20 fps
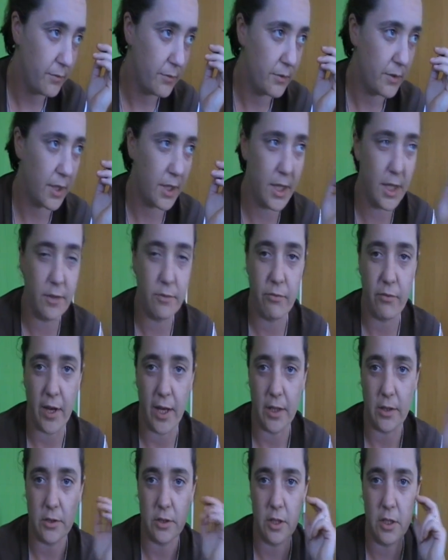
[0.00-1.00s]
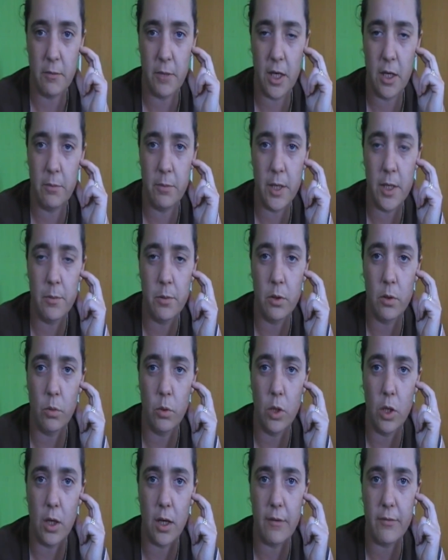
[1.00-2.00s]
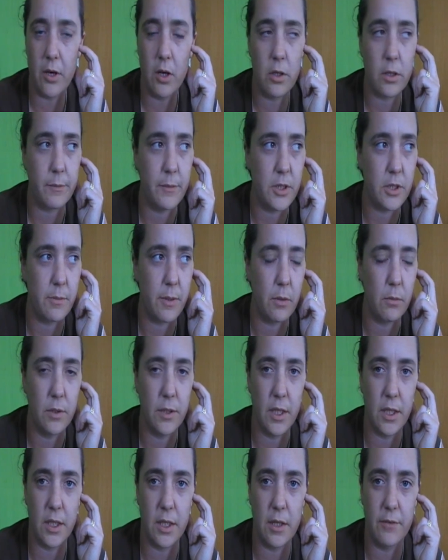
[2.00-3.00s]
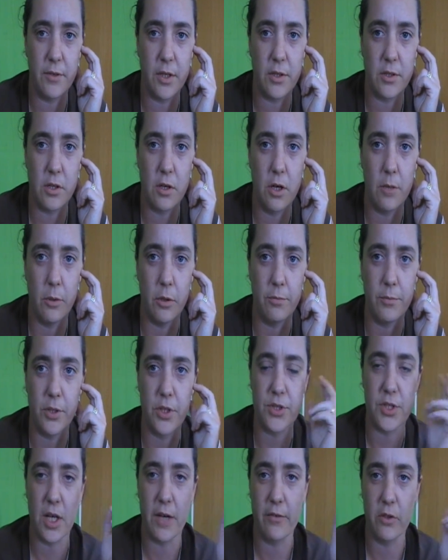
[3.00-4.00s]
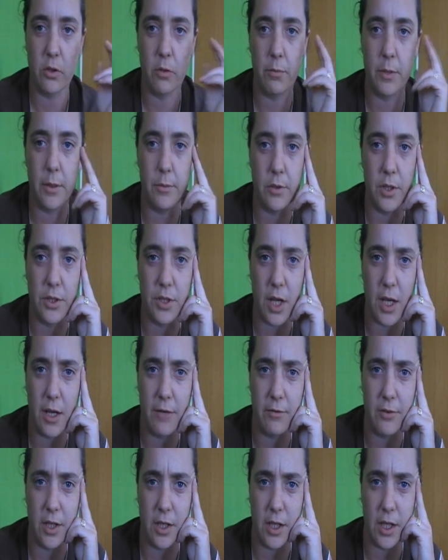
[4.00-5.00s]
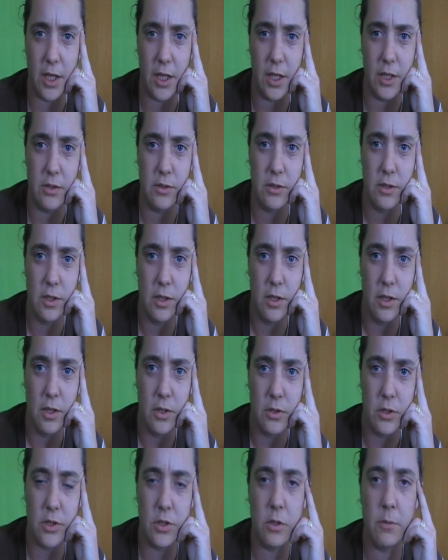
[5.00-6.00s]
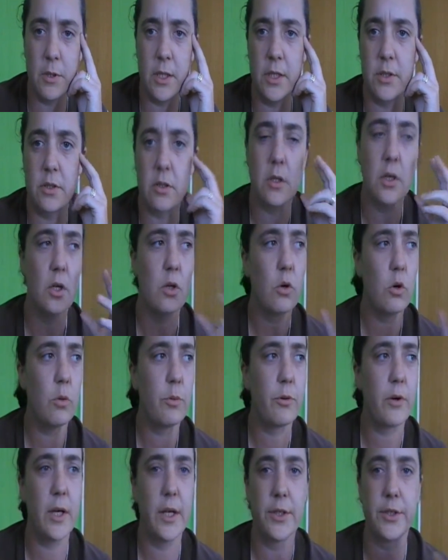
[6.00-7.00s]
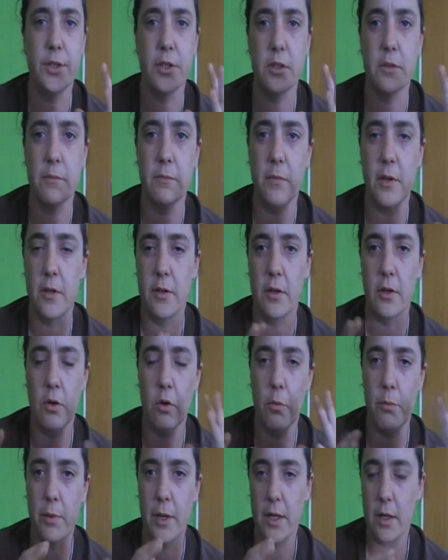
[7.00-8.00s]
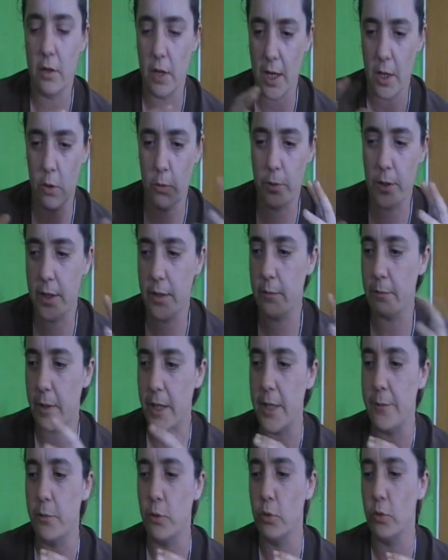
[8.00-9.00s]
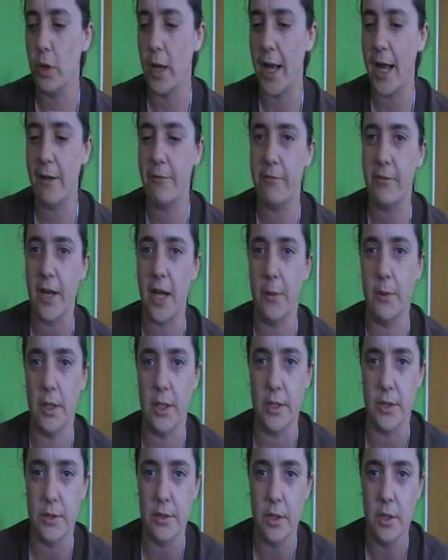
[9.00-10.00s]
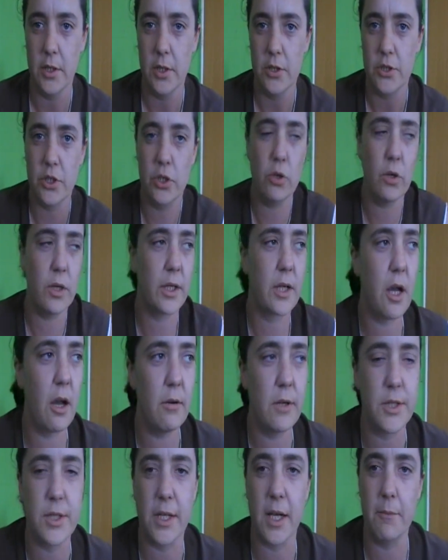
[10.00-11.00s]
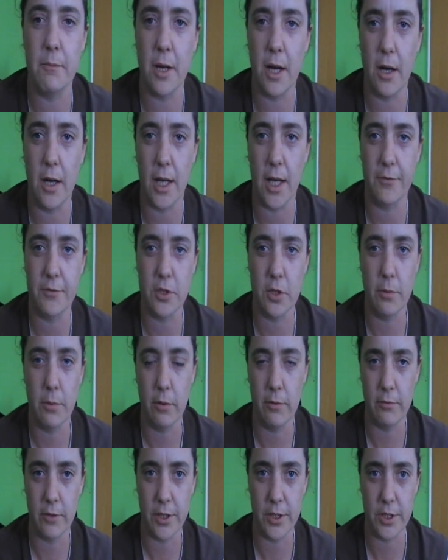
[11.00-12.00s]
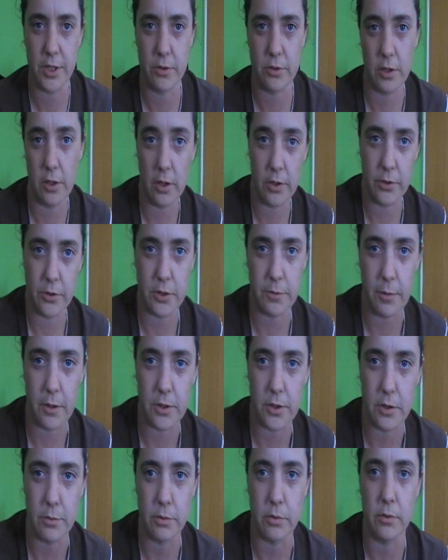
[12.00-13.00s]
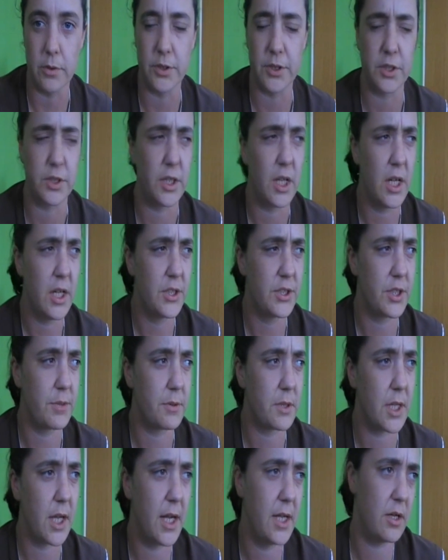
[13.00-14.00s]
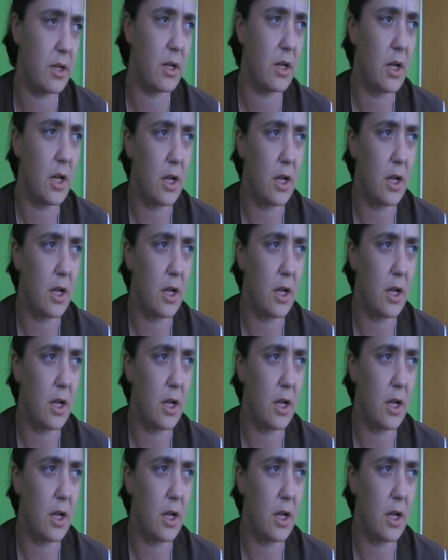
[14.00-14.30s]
the kid factor. The amount of people at work have arguments about when they can have their time off because they haven't got people to care for their kids. Do you see what I mean? So corporations are not helping people have families. So you're not encouraged to get married, have 2.3 children like you're supposed to do, and sustain a